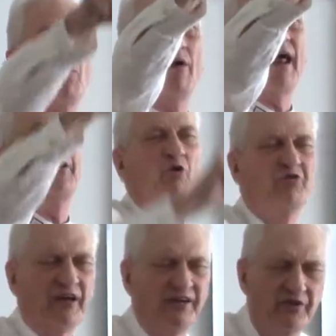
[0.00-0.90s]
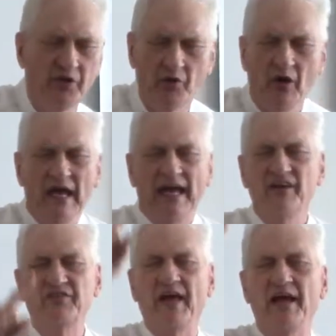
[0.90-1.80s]
But what I do say to you
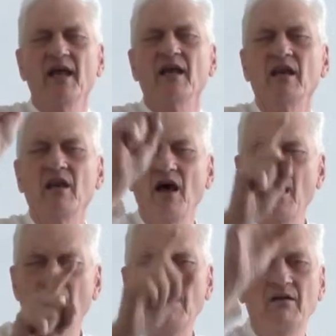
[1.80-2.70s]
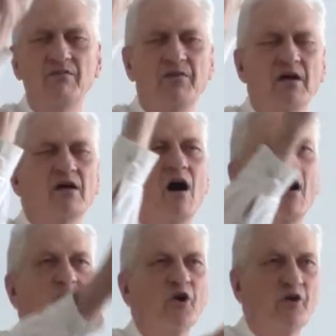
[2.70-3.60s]
is that love
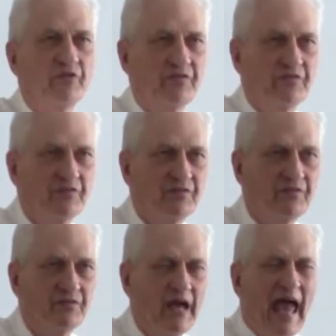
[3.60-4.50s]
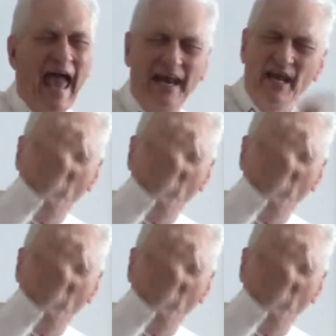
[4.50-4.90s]
conquers. And